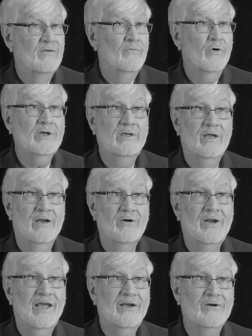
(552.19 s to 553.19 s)

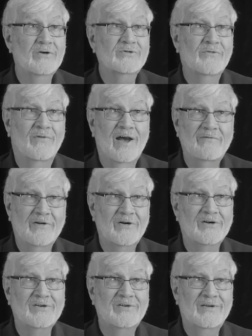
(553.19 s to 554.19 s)
1,400 acres,
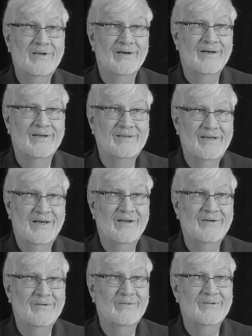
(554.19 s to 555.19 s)

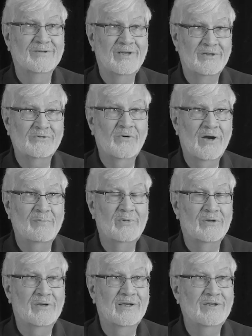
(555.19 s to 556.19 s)
510 historic
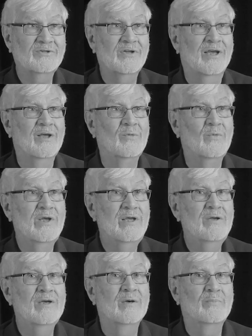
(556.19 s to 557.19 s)
buildings, and
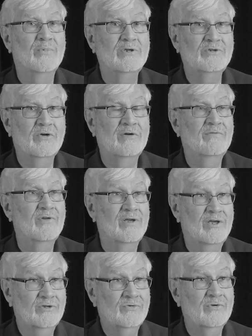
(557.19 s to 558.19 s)
we preserved the
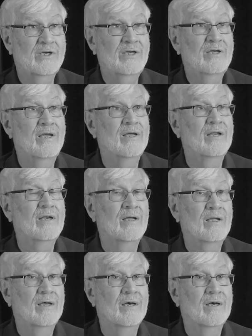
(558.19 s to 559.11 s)
history and